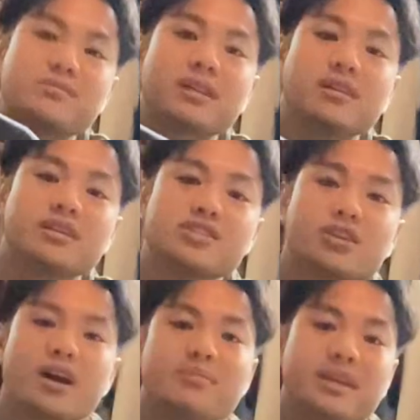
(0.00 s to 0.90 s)
my luggage to
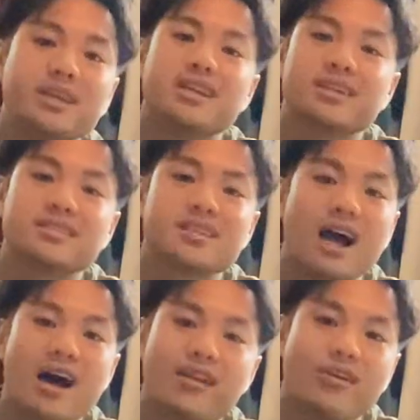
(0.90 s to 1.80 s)
cop any kicks
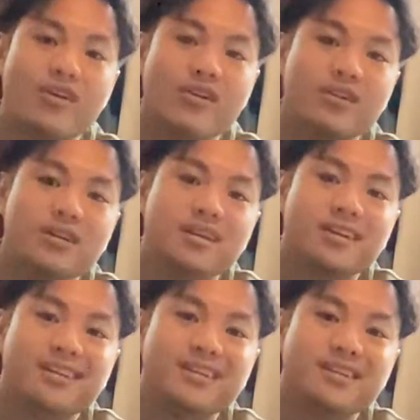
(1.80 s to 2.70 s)
at all,
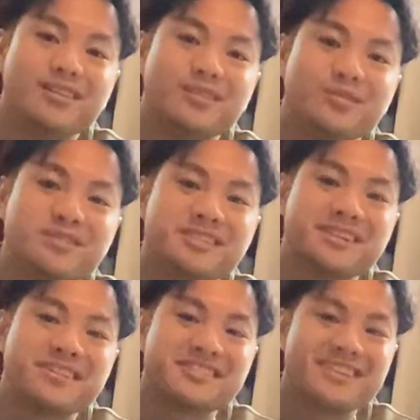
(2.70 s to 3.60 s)
which is
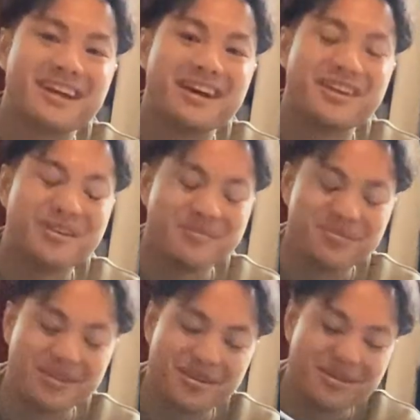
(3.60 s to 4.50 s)
kind of sad. But